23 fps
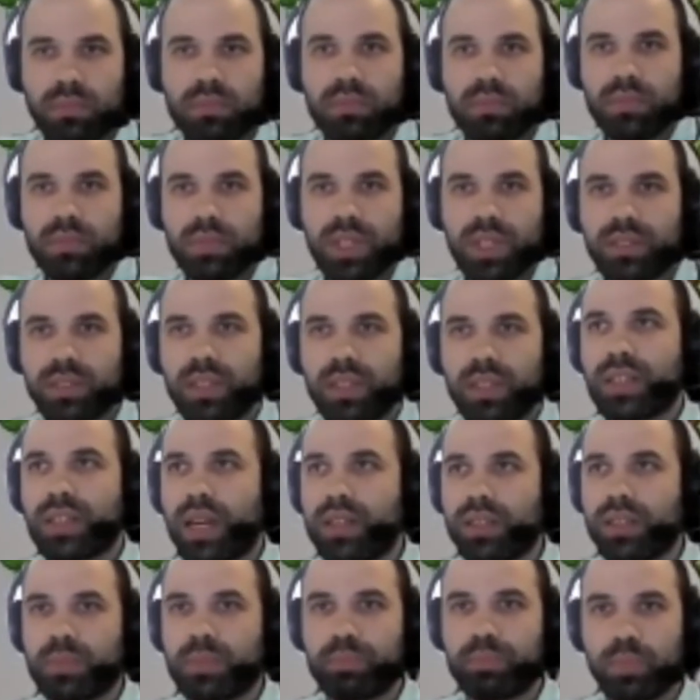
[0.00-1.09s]
that
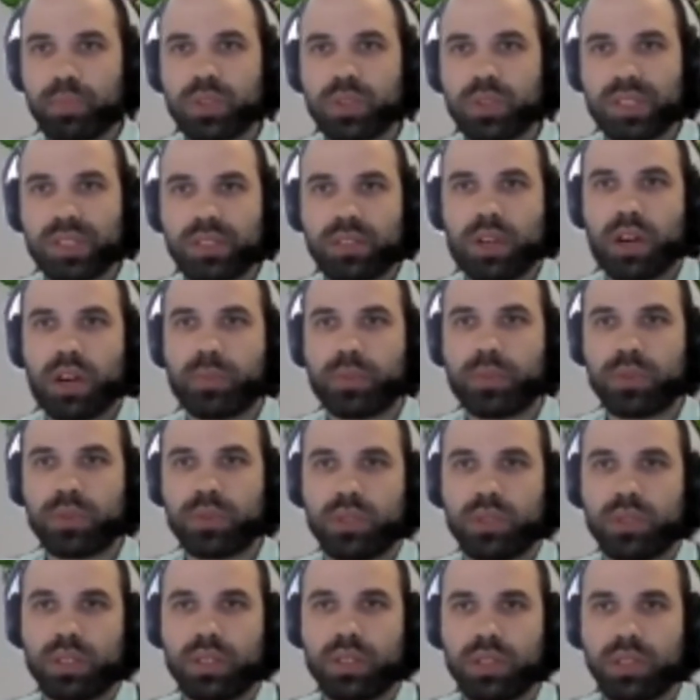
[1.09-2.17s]
kind of put a stop
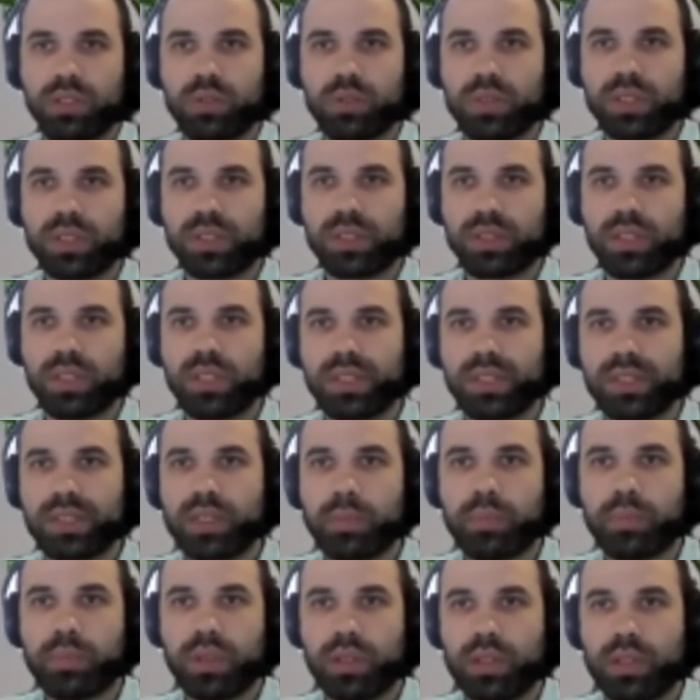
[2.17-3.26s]
to this
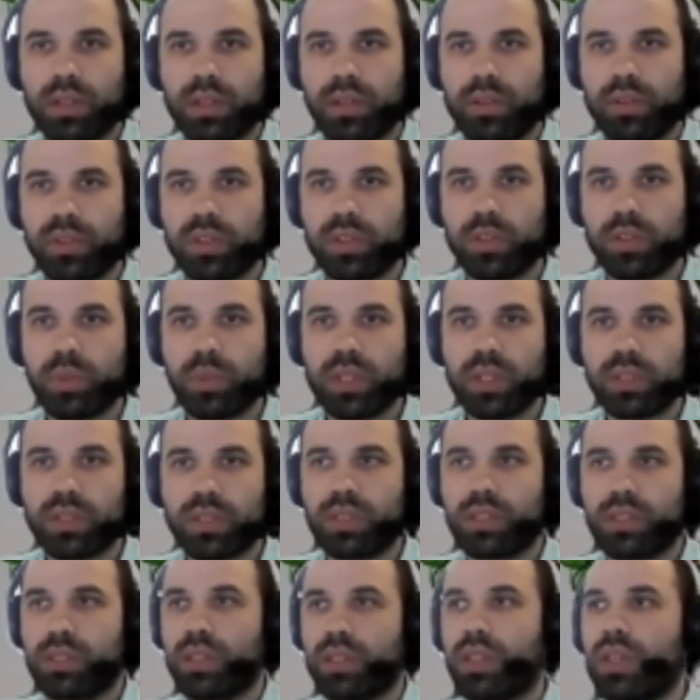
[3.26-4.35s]
simple
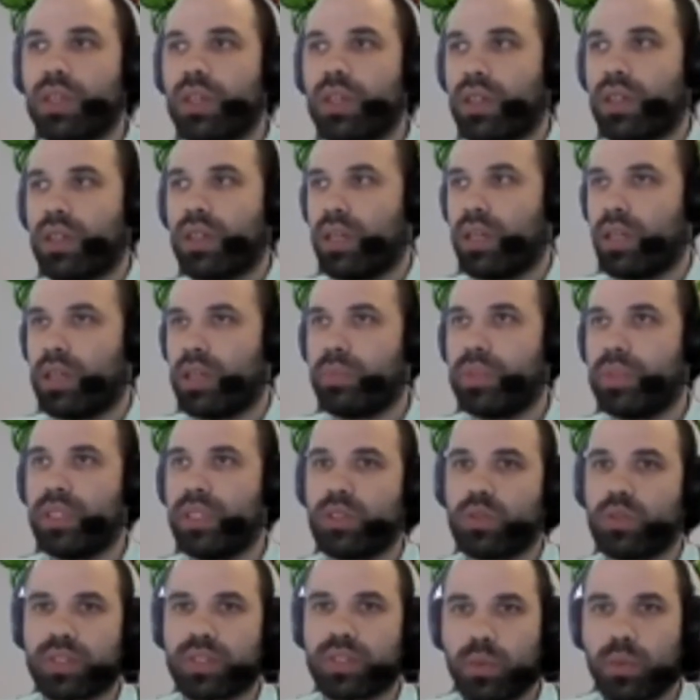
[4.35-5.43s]
vulnerability being
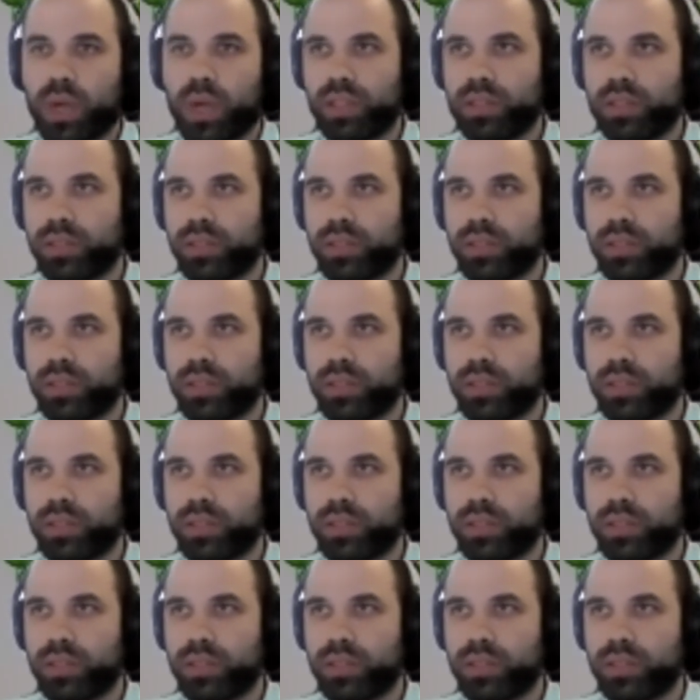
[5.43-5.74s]
used in the wild.